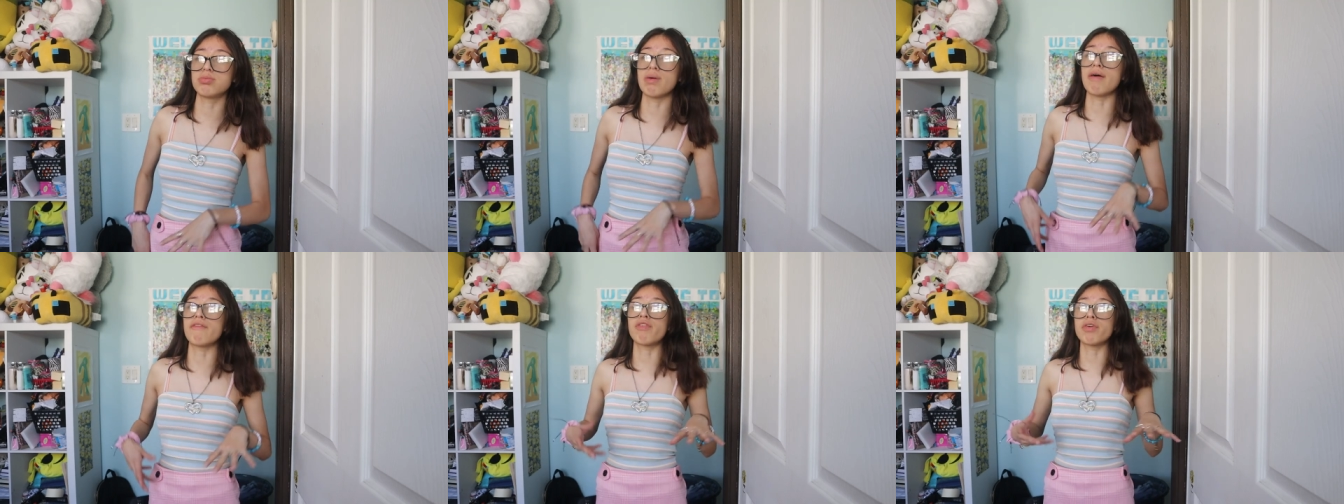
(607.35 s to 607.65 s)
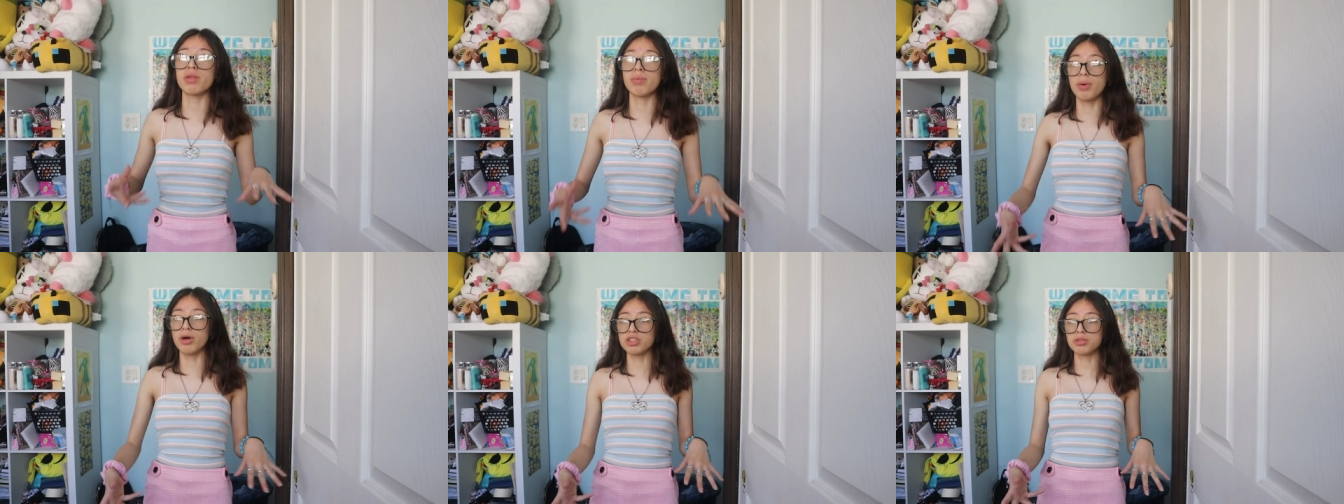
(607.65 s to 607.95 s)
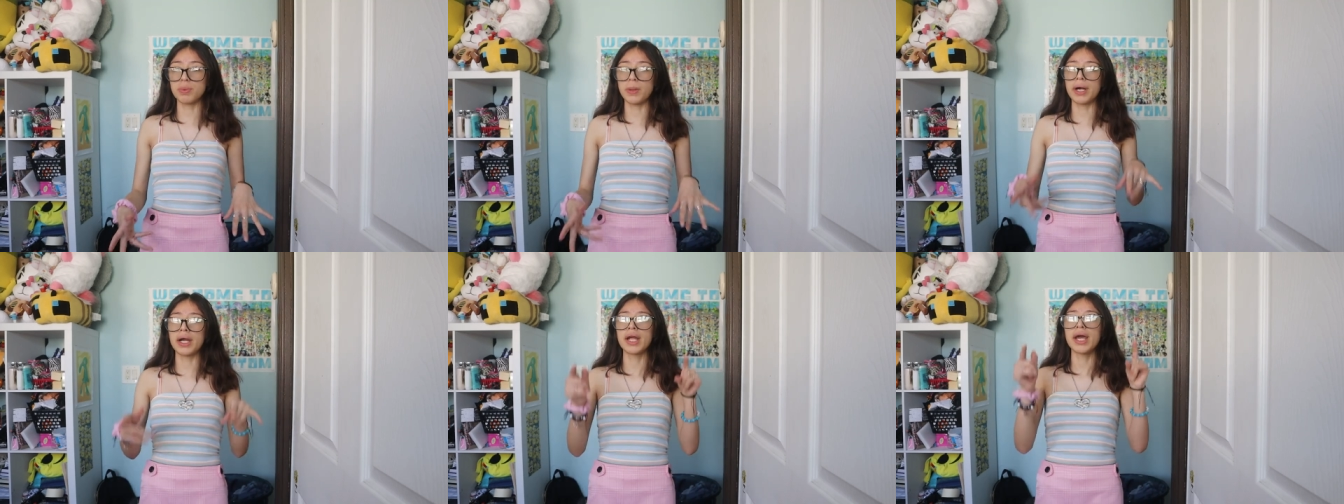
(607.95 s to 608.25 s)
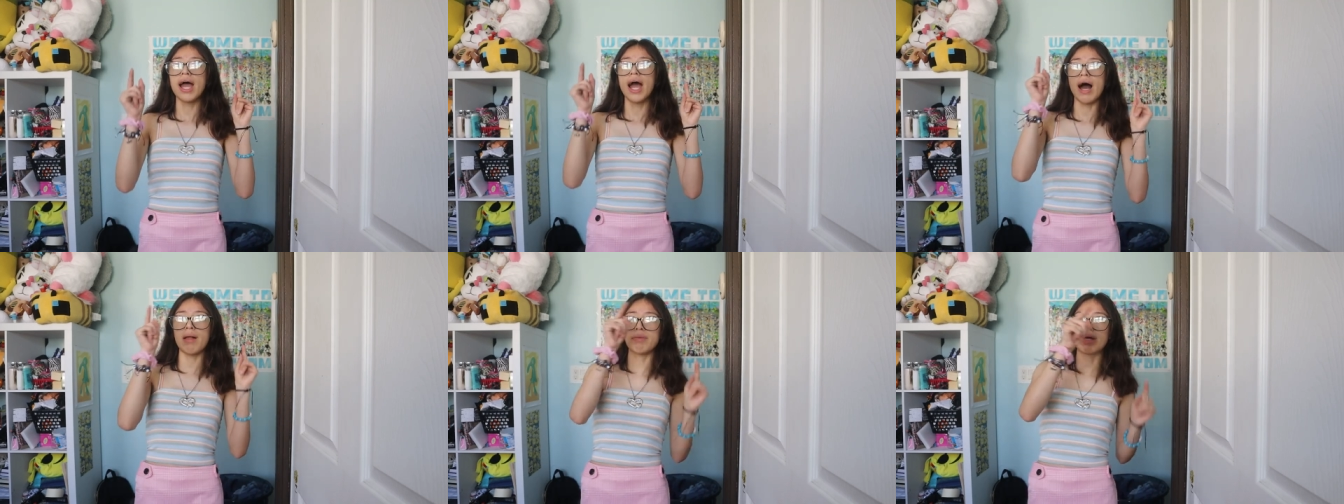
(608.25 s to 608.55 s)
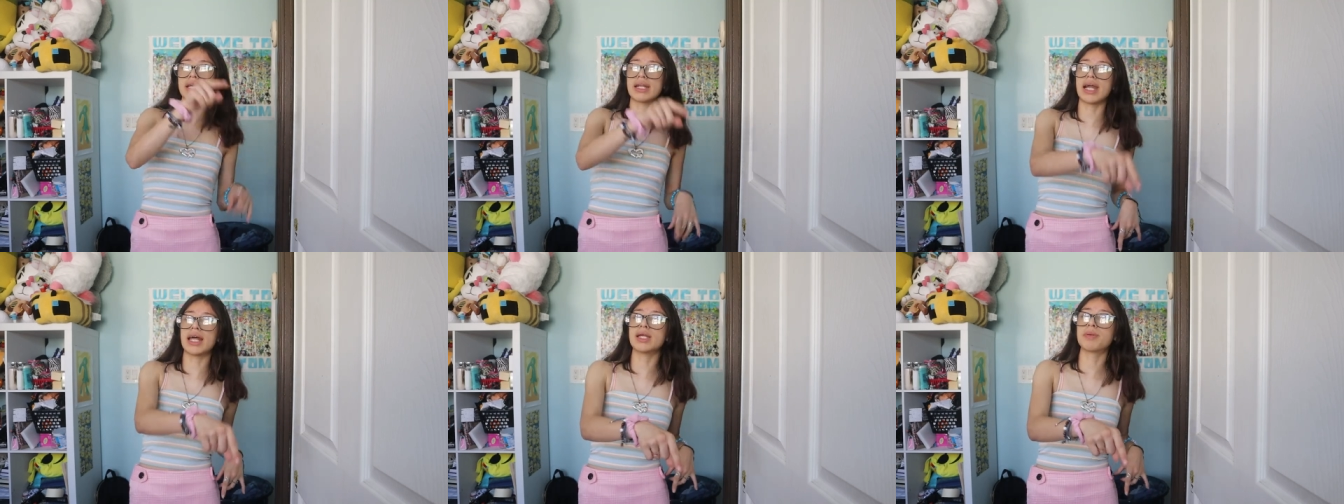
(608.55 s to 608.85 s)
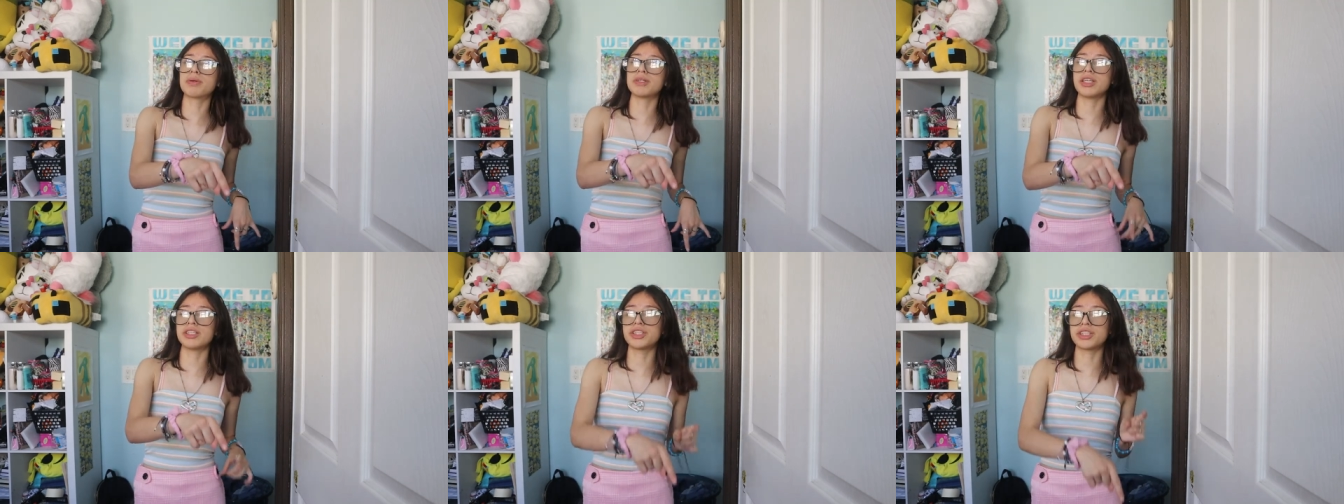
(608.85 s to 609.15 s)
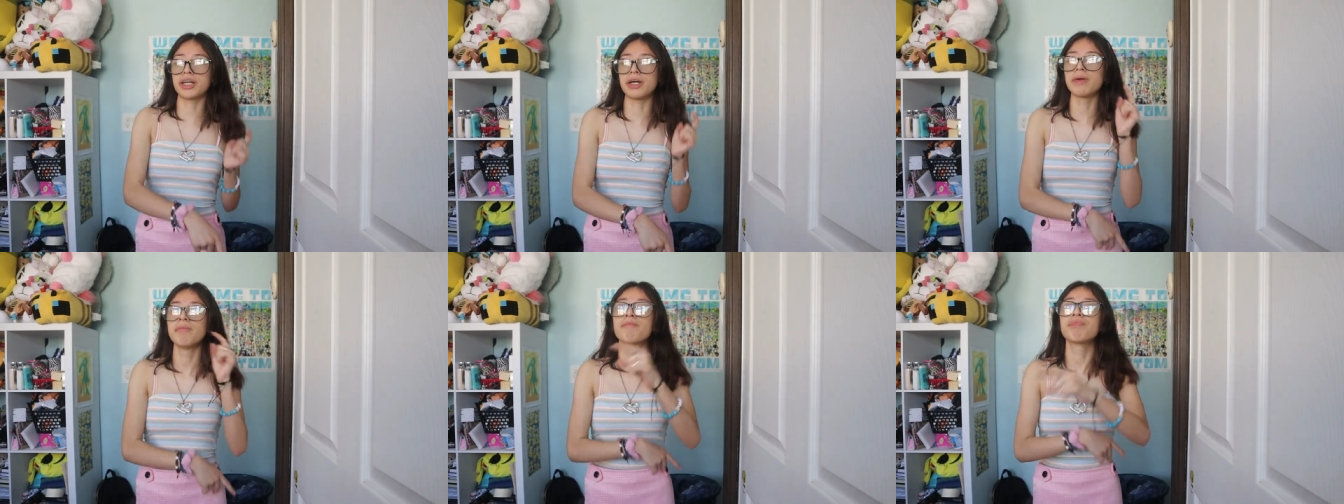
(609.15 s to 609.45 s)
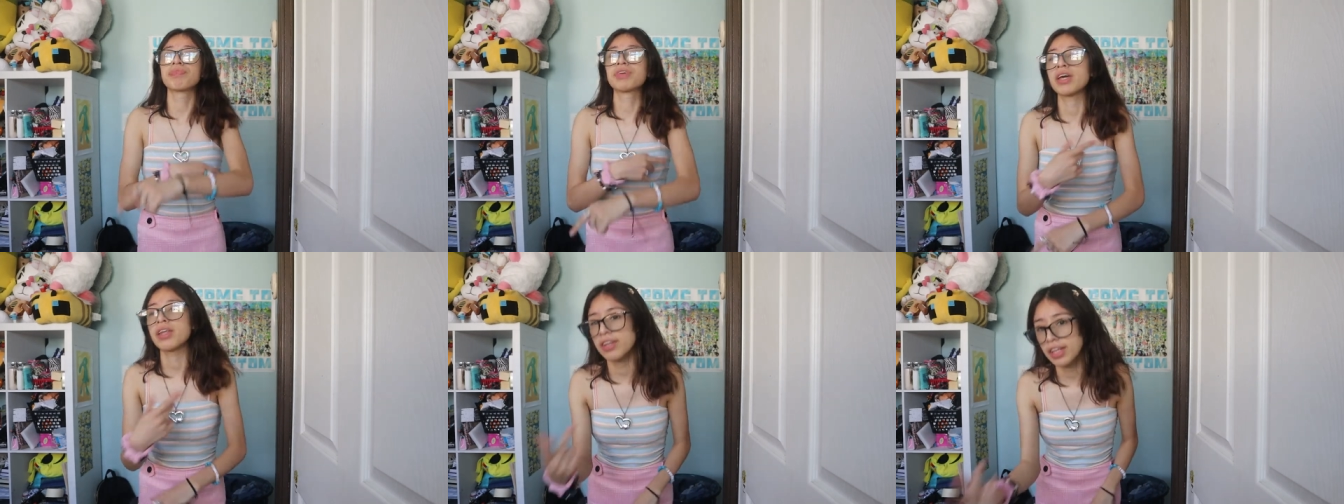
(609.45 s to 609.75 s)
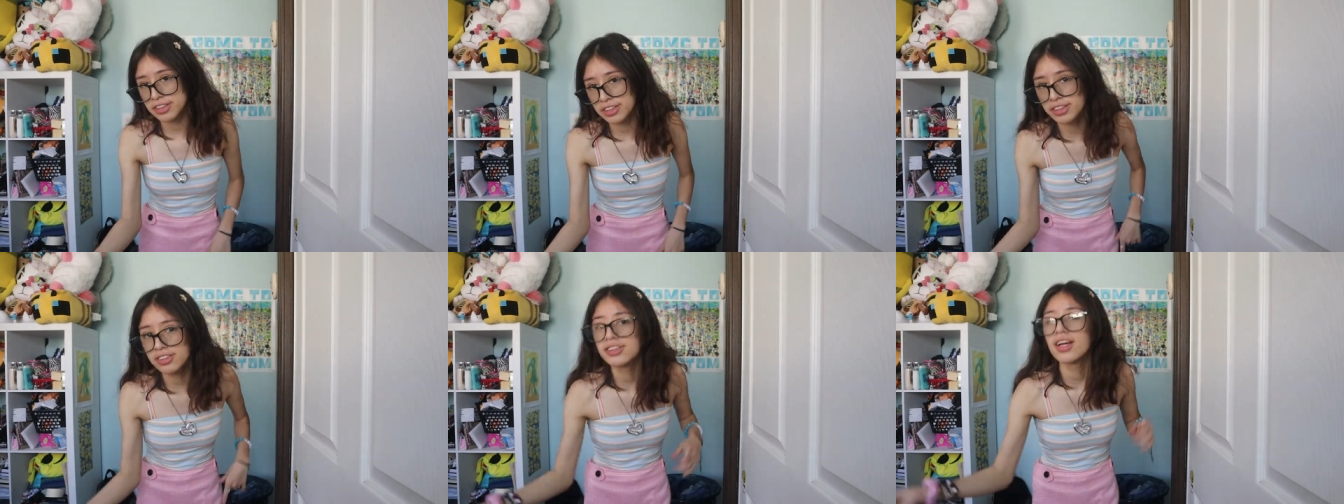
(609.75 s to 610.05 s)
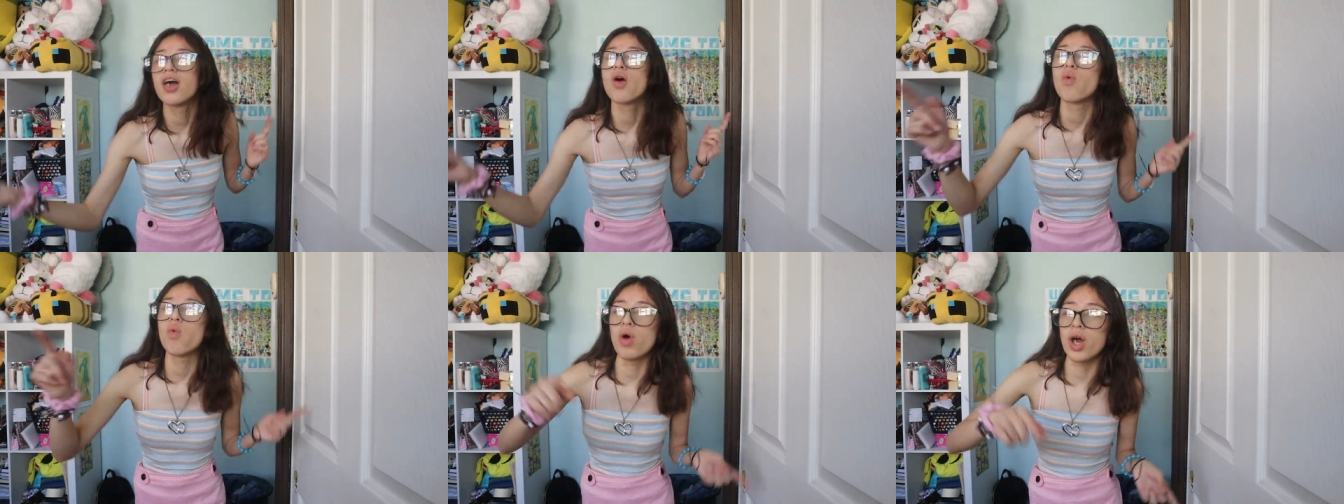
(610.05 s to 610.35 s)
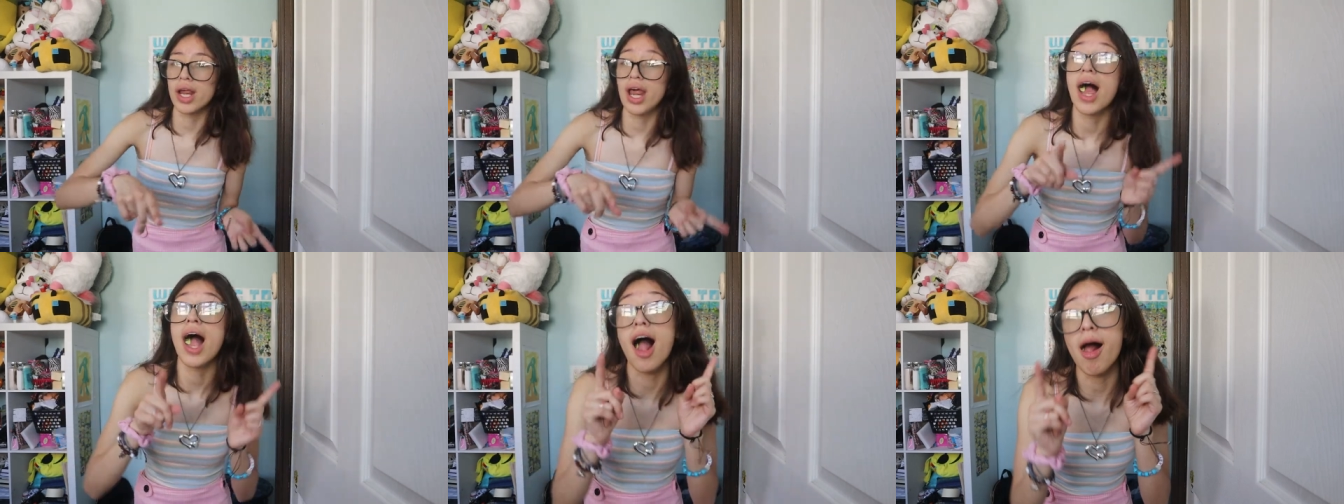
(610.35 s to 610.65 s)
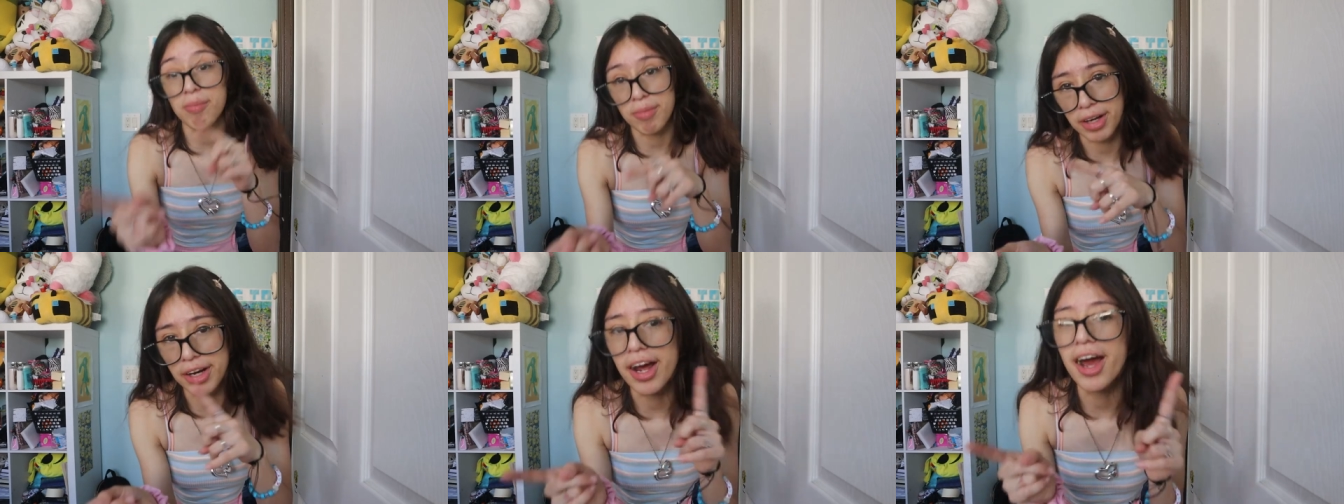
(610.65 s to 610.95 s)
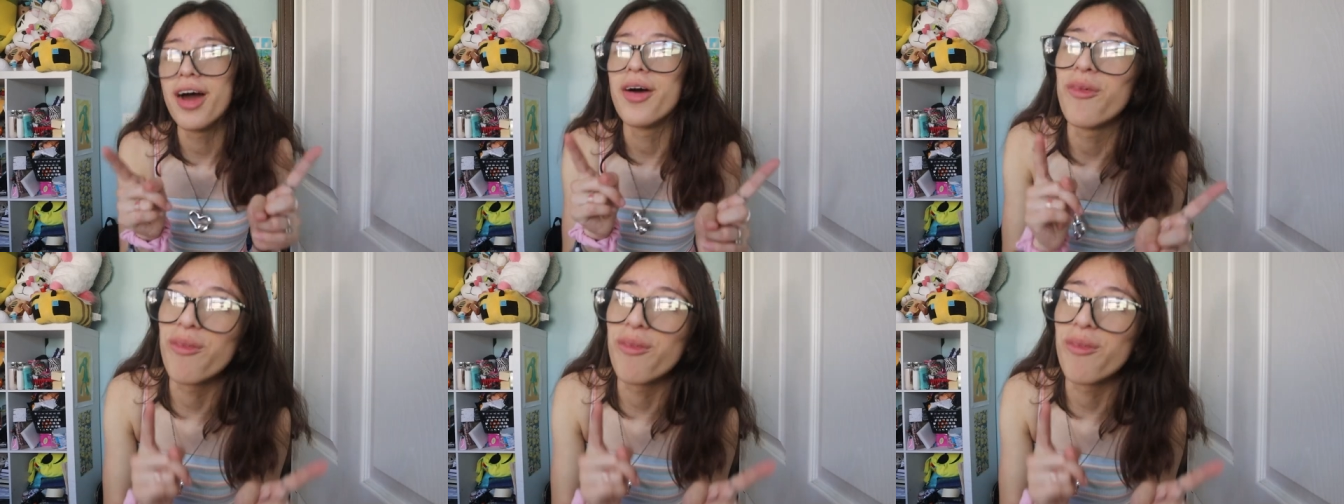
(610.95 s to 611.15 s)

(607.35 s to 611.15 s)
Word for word: But for the most part, I'm like 90% sure this is what I'm gonna